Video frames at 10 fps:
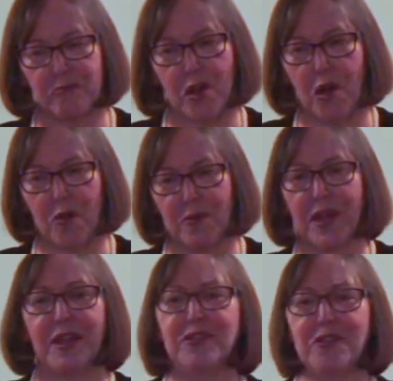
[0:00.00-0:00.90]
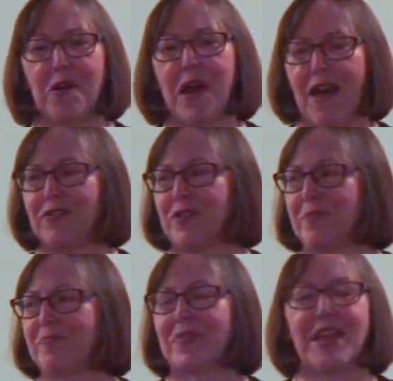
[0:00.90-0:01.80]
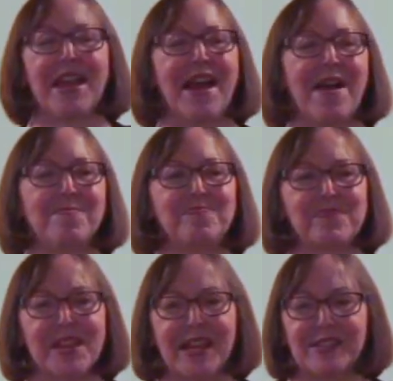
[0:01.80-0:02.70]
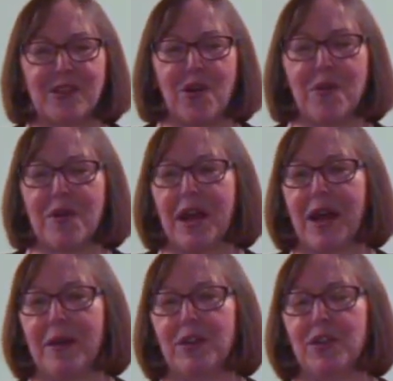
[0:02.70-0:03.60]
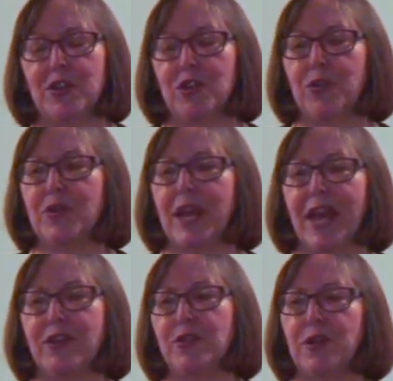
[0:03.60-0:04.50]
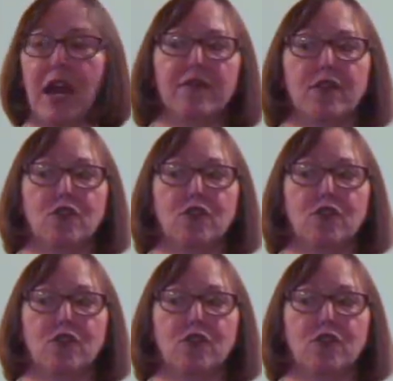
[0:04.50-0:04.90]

No, you don't have to. Um, so, uh, you know, you can do kind of a